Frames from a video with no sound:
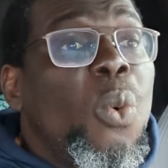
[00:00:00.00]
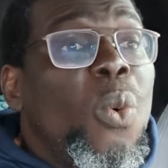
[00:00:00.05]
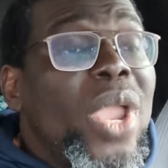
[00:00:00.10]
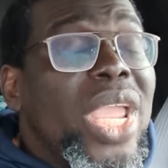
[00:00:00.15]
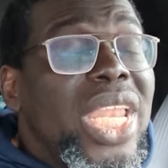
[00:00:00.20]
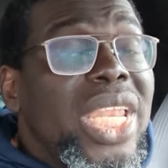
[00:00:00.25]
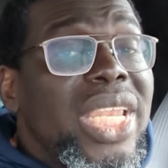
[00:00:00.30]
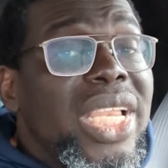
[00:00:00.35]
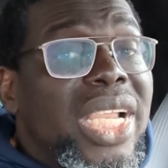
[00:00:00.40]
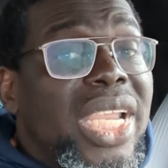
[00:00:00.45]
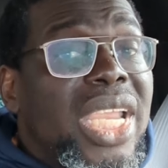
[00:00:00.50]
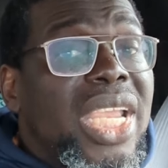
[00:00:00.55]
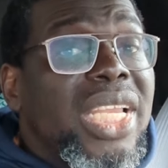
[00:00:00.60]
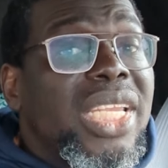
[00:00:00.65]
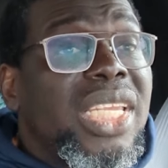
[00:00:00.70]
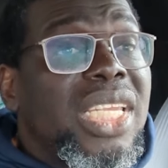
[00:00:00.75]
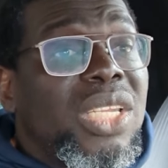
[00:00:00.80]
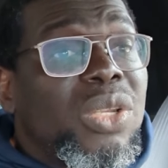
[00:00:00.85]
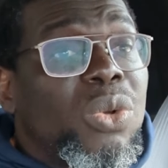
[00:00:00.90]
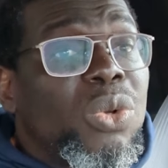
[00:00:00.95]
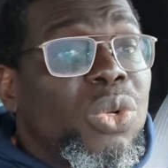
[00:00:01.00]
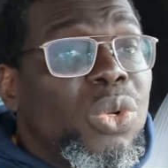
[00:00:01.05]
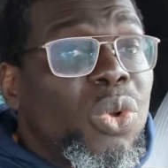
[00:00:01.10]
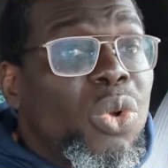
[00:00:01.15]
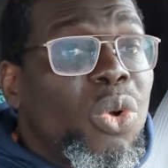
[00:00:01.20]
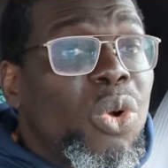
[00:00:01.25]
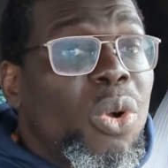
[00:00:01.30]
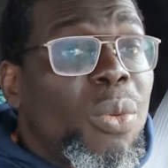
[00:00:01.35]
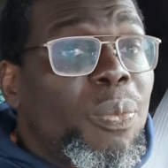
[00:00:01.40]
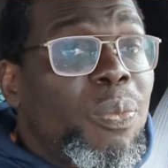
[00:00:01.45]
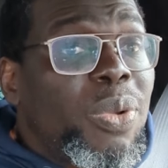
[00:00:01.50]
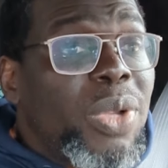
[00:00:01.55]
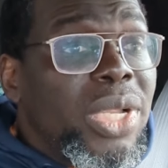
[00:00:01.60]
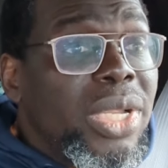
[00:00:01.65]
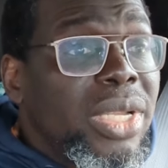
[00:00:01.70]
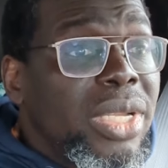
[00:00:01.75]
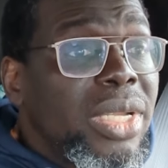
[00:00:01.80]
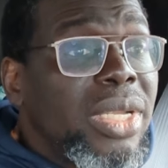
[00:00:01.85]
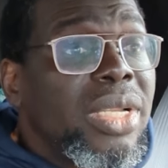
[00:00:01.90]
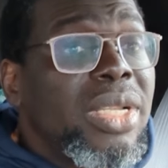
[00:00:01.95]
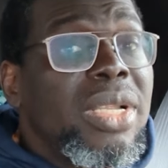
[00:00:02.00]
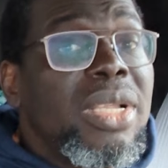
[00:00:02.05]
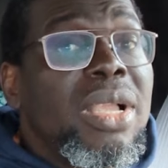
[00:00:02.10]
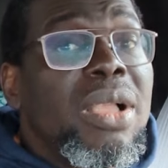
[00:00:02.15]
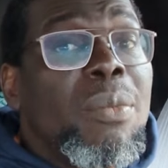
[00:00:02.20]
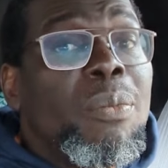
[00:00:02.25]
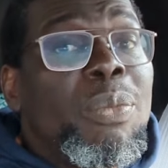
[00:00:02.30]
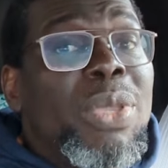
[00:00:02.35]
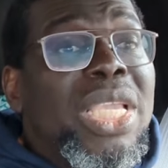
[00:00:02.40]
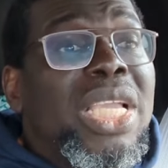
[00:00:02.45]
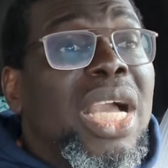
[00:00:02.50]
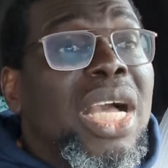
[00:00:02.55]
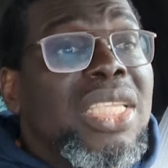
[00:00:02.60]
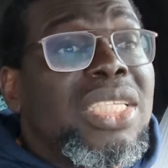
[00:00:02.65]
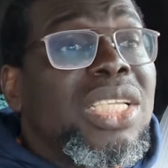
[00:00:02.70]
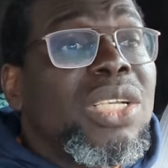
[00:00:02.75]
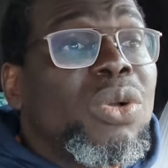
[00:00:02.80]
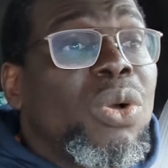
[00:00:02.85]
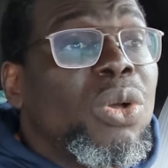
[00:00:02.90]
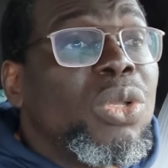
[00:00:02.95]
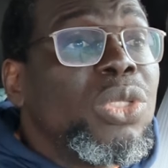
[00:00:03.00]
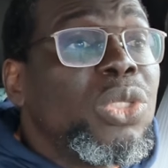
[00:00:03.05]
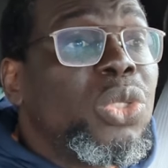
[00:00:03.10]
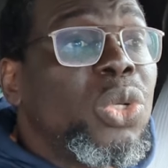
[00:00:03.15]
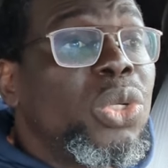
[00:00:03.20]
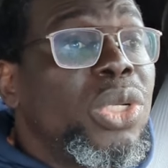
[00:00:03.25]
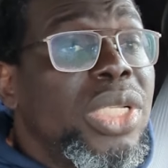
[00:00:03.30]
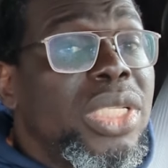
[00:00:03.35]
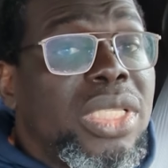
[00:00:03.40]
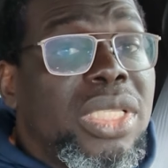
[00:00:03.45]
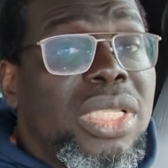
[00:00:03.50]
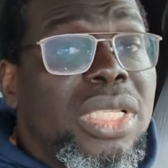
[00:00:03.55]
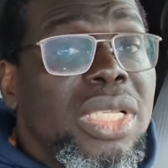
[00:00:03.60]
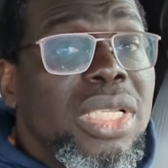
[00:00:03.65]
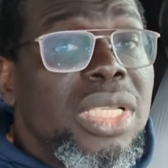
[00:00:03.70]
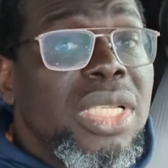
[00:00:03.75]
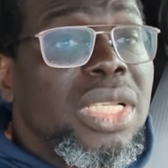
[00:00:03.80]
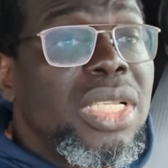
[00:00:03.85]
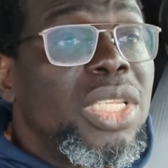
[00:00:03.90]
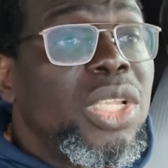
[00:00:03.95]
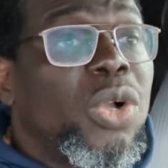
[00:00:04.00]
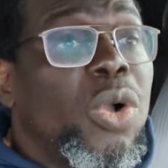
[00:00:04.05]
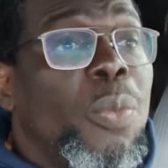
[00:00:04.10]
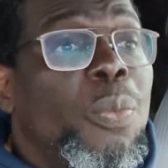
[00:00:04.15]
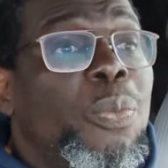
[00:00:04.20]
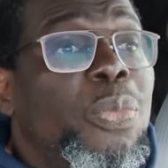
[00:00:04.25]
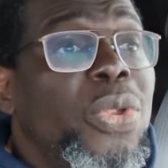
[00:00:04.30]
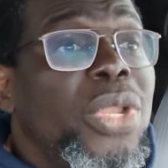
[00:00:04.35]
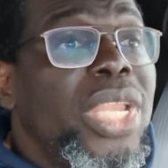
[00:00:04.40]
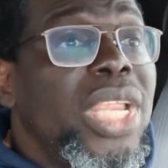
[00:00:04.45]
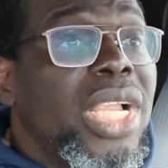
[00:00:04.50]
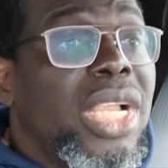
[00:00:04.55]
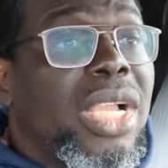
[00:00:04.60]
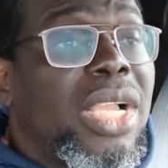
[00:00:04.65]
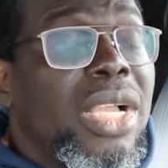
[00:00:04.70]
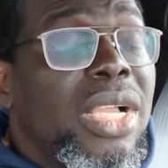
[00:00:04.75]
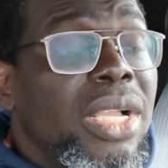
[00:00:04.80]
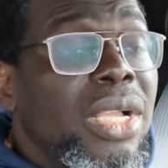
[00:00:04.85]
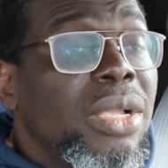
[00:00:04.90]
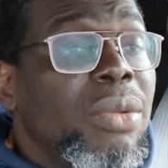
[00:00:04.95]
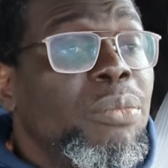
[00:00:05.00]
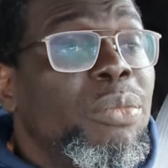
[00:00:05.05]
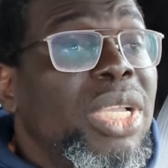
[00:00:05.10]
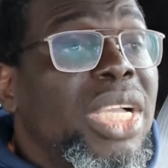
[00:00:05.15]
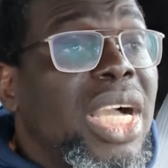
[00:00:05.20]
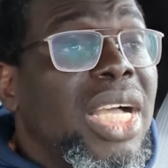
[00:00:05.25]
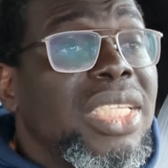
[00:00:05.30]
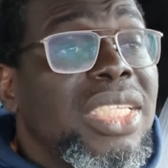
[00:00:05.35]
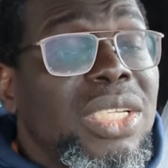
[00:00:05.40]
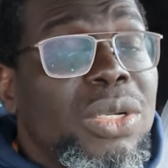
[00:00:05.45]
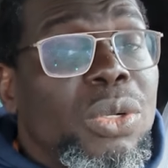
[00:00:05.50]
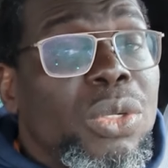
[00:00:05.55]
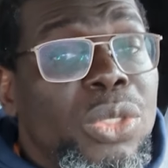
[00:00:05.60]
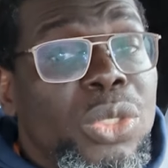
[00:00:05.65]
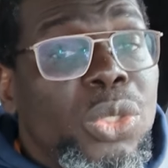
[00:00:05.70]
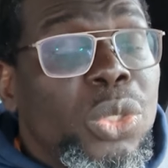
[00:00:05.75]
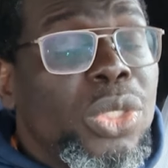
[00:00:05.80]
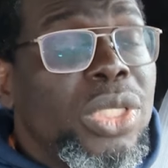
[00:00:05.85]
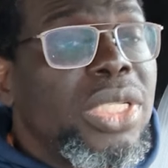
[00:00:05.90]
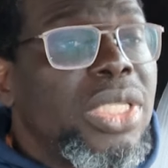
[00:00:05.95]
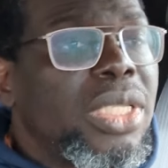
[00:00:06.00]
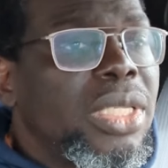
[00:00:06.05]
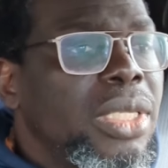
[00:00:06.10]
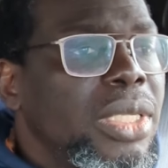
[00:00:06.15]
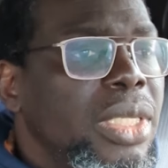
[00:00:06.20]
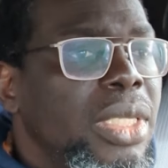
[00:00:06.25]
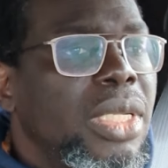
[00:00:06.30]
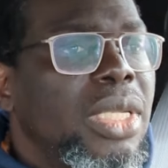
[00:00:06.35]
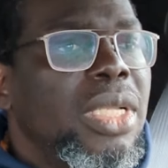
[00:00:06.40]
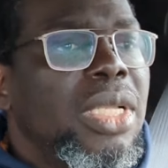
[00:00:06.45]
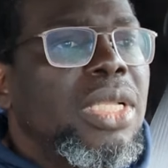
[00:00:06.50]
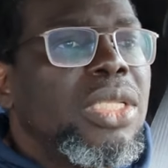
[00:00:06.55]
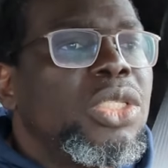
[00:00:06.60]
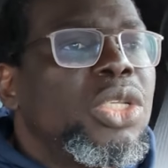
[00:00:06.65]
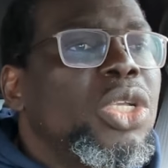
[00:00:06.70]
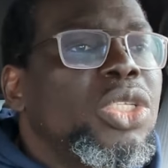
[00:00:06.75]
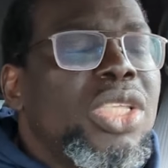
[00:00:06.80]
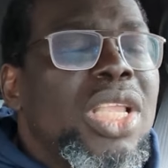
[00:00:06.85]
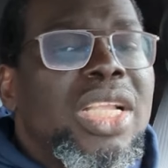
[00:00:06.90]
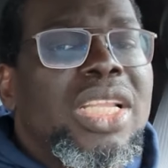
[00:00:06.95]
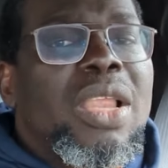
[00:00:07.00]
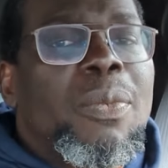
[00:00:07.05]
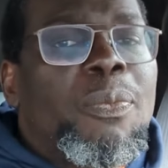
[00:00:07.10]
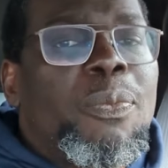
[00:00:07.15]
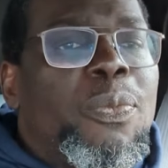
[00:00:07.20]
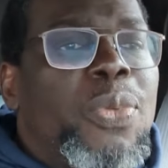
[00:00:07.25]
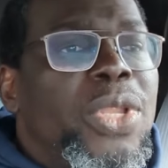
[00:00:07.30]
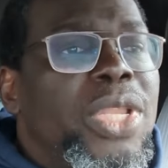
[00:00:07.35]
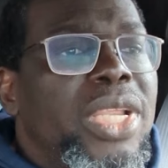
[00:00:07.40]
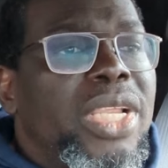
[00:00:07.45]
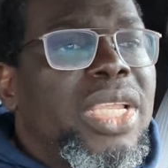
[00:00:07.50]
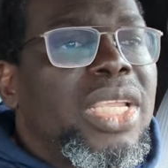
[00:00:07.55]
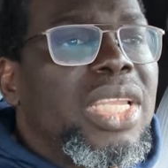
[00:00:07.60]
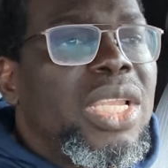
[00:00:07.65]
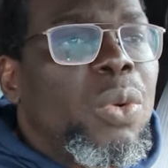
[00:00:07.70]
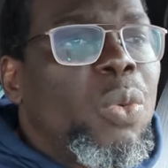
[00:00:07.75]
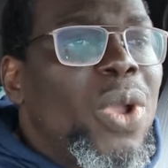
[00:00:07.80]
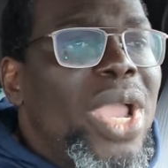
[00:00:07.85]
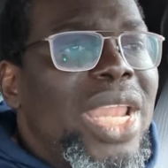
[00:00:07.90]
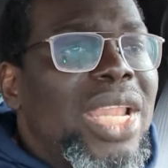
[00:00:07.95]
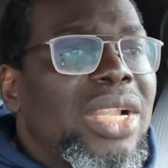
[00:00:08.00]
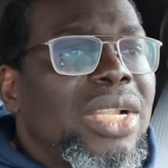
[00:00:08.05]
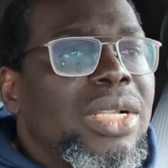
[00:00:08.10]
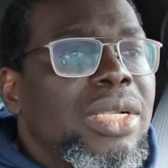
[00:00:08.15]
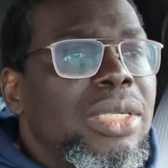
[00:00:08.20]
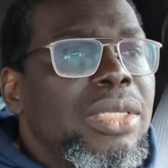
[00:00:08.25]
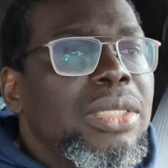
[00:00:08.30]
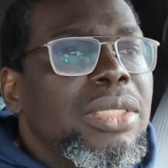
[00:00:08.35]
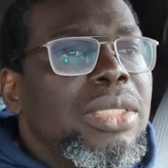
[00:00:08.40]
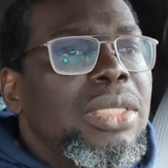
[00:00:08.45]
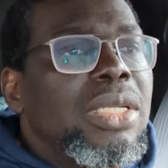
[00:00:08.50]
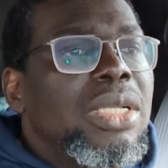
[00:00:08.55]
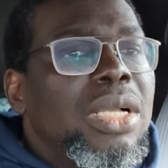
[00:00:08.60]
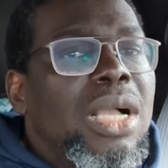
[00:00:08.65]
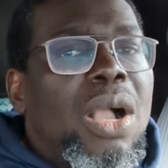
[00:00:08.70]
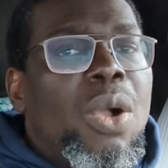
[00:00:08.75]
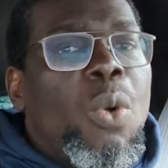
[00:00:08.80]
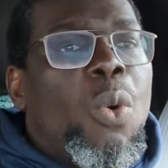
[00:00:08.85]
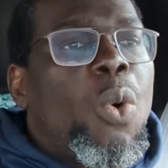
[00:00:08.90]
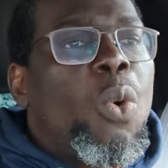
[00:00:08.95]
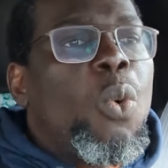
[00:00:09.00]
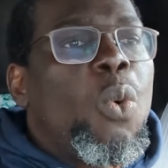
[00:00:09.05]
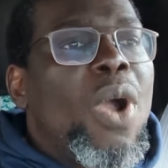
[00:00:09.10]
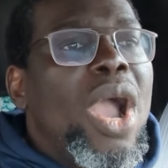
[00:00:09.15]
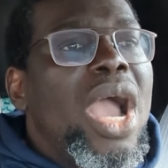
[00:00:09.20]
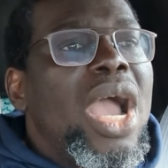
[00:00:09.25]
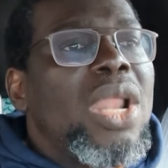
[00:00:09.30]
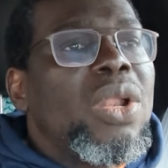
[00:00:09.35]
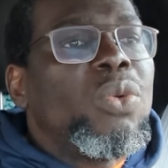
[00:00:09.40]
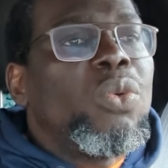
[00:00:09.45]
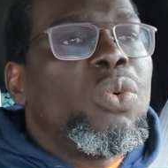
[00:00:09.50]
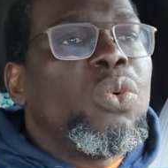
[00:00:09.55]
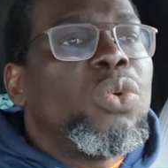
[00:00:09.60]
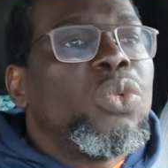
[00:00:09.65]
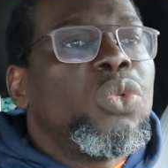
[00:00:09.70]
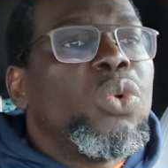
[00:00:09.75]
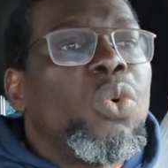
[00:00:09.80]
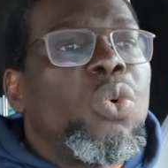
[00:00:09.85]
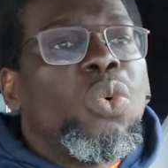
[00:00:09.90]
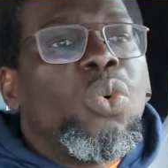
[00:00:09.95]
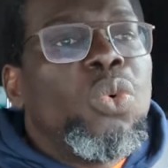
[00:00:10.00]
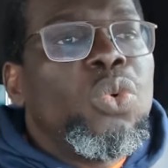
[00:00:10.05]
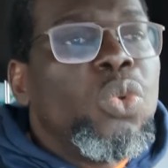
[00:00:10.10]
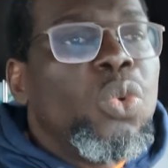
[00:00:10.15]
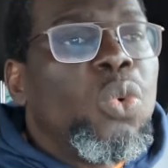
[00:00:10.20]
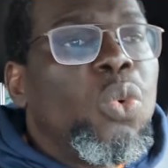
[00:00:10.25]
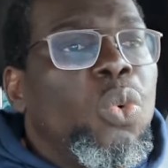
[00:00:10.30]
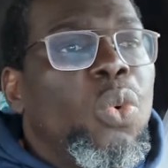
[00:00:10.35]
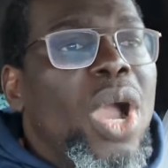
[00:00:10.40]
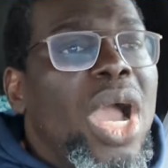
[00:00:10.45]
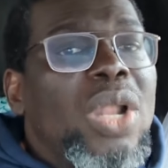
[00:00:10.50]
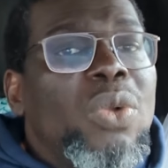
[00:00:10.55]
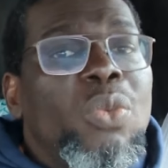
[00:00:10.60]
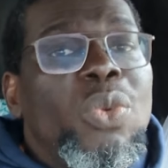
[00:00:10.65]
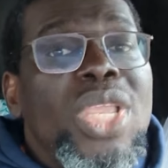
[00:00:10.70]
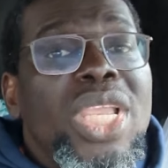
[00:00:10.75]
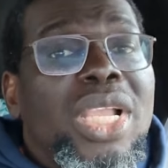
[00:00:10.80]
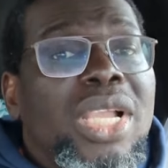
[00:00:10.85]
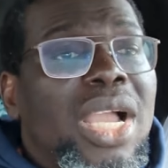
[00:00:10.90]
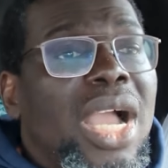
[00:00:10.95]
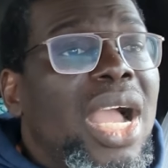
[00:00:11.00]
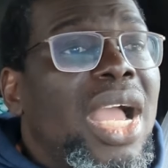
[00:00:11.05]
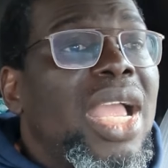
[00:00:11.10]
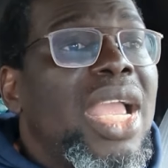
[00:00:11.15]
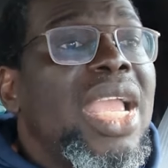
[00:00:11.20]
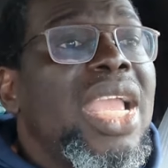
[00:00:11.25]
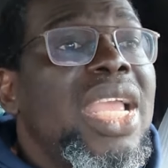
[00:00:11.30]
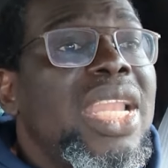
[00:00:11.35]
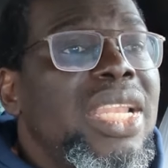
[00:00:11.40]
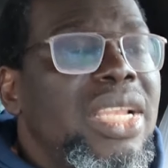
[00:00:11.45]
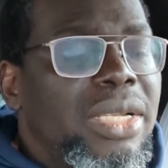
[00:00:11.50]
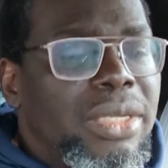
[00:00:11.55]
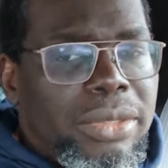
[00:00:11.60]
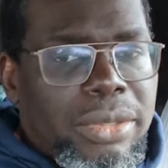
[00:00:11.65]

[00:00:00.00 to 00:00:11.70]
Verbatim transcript: when the case is going to go up? Because they control it. They could predict because they control it. Just like they predicting the weather one one week ahead